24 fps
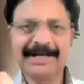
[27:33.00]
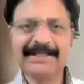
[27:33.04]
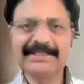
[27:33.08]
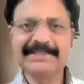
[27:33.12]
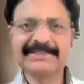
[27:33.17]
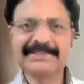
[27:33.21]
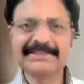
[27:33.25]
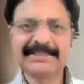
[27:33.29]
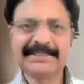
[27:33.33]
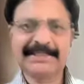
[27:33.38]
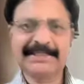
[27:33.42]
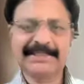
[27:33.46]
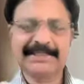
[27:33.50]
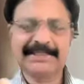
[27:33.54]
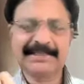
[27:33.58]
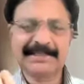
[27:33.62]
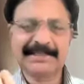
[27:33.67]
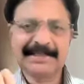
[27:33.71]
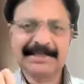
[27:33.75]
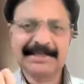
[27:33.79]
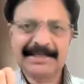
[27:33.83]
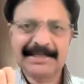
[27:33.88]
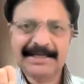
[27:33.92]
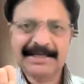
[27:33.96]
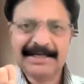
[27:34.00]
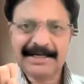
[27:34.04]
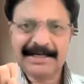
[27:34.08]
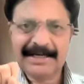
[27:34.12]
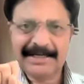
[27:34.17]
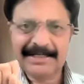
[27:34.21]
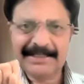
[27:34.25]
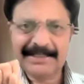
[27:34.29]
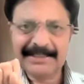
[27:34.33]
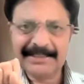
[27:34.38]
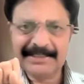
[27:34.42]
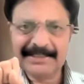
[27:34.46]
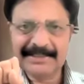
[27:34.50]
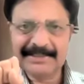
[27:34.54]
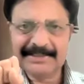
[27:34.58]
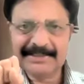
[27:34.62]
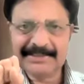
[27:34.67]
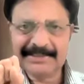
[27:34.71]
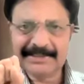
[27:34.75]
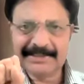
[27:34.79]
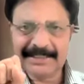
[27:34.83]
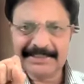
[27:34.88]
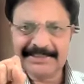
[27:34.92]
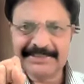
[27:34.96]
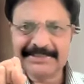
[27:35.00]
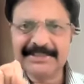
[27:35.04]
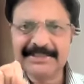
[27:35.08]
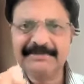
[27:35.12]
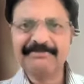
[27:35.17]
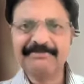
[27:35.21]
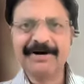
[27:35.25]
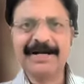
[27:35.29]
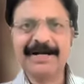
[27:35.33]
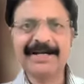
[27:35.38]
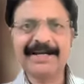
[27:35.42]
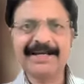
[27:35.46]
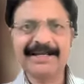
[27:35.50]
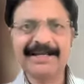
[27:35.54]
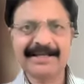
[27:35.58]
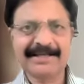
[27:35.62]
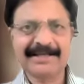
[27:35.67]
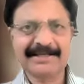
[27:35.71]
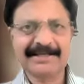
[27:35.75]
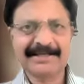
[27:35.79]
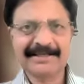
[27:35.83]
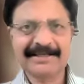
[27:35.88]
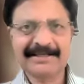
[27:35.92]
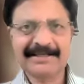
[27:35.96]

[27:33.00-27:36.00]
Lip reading: myelin sheath, and it starts dividing